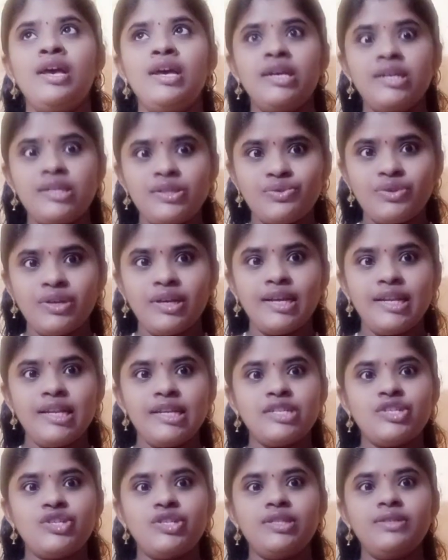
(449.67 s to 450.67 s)
history
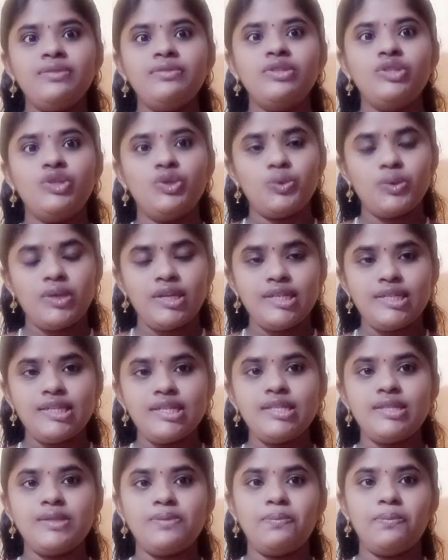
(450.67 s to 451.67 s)
collection, urine
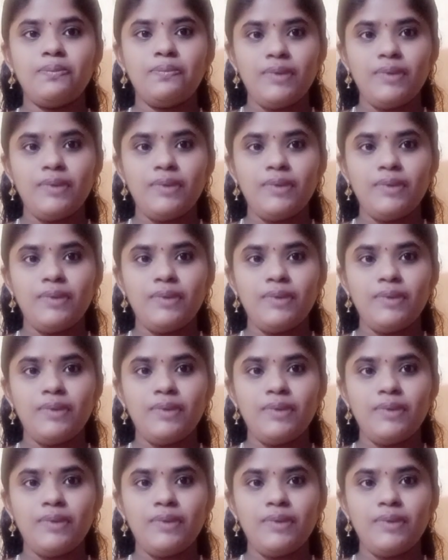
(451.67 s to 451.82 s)
test,